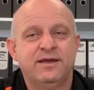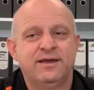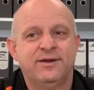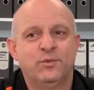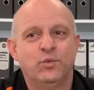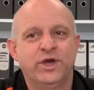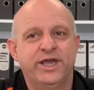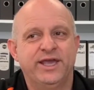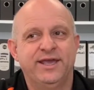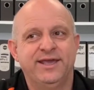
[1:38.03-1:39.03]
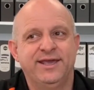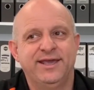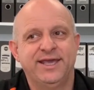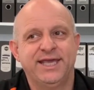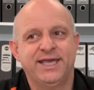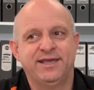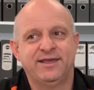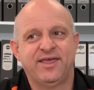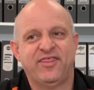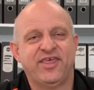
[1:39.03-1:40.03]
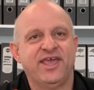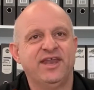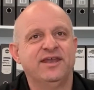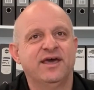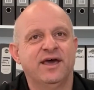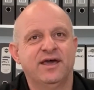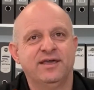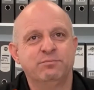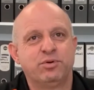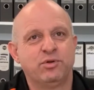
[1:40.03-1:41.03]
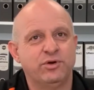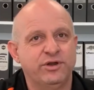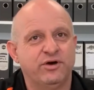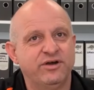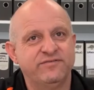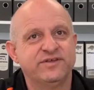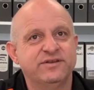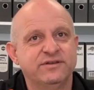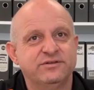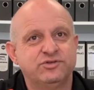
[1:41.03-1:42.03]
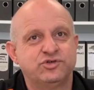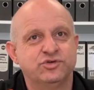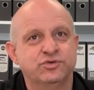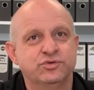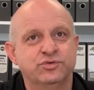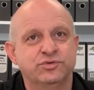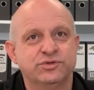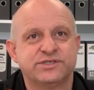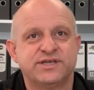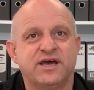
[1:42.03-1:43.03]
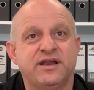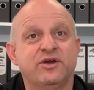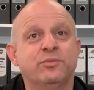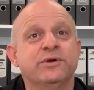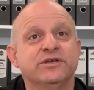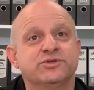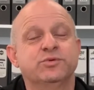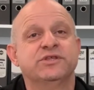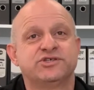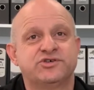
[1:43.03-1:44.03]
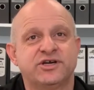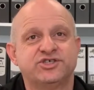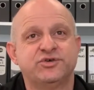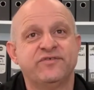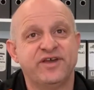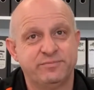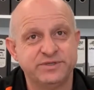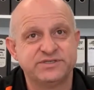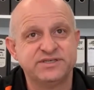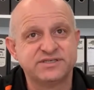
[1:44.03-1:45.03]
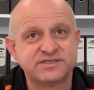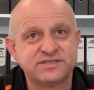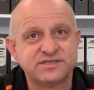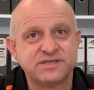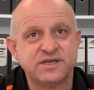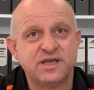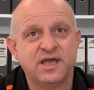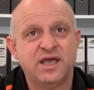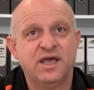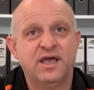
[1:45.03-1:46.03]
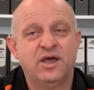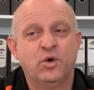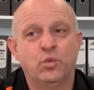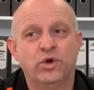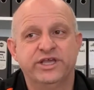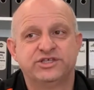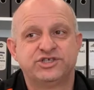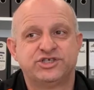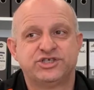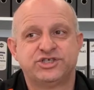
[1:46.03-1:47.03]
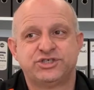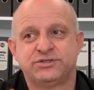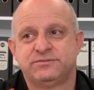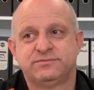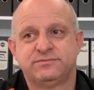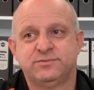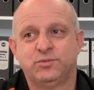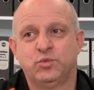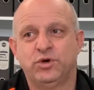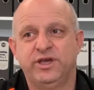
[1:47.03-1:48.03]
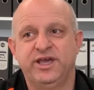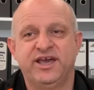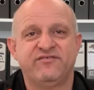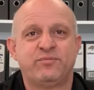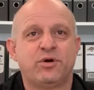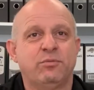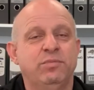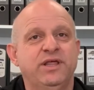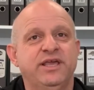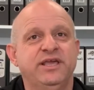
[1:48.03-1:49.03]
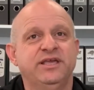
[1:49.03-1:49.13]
We then employed Ivan to start helping us with the structure of our business, which we have probably